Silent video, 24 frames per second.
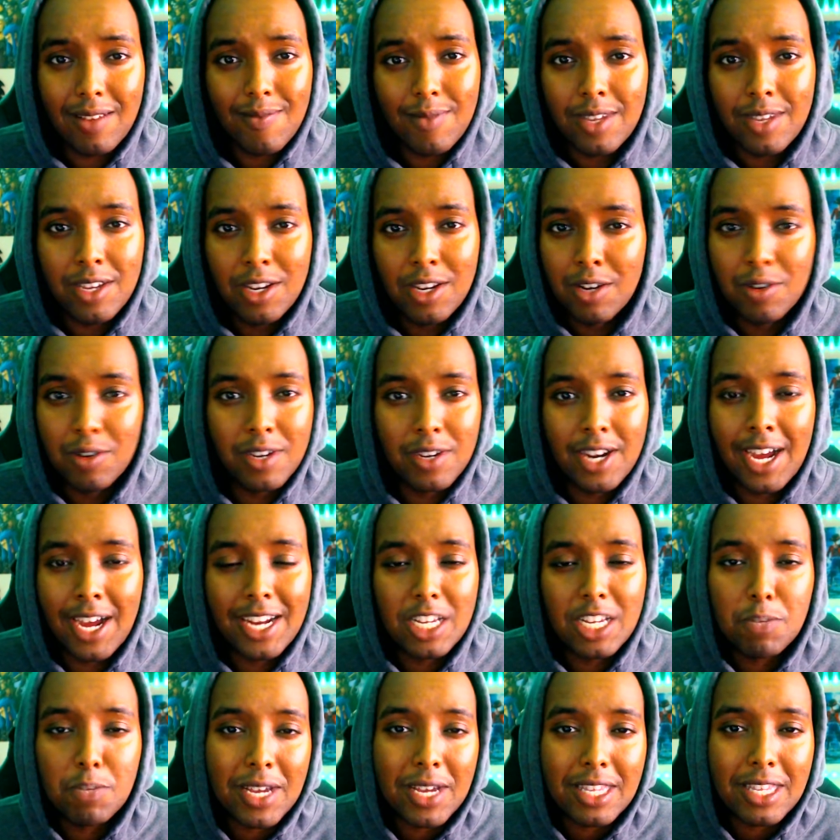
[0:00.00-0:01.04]
you know you're not
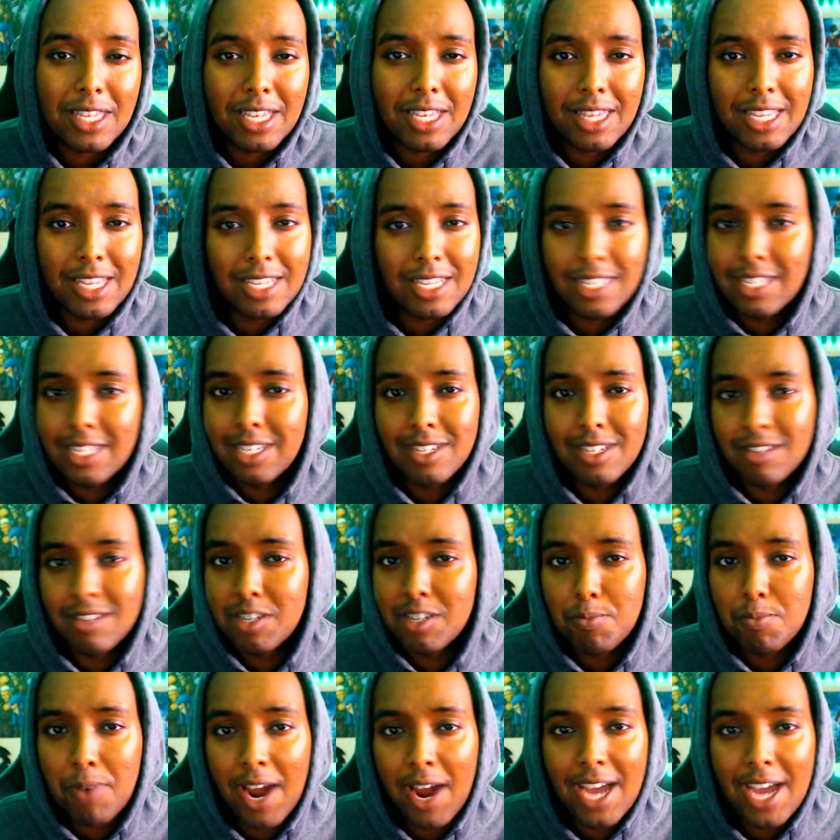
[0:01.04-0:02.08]
expecting these things they're
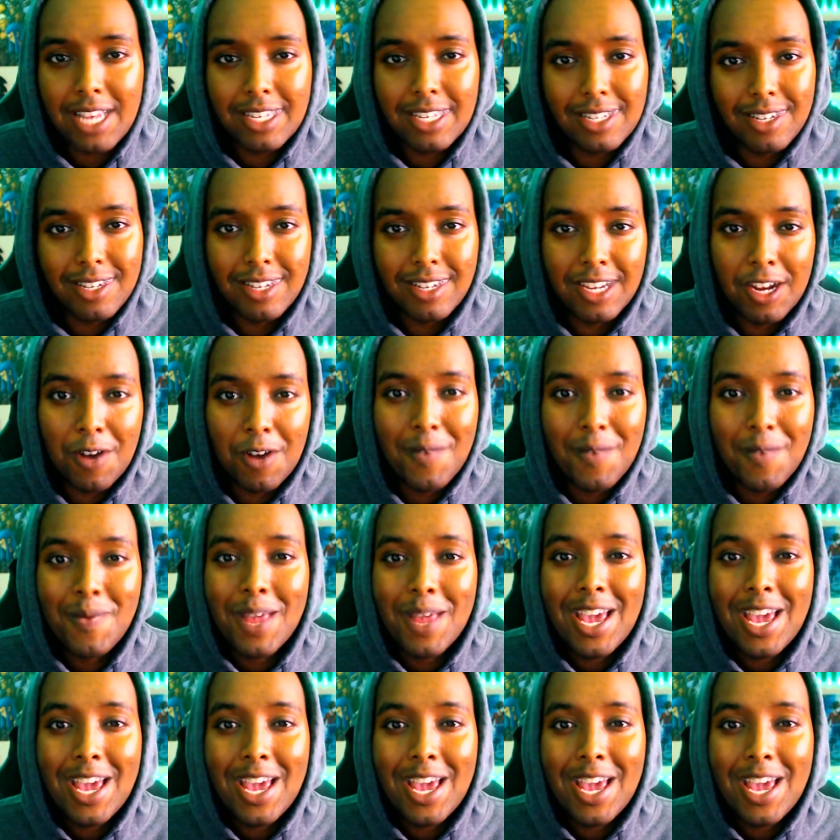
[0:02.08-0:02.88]
surprises you know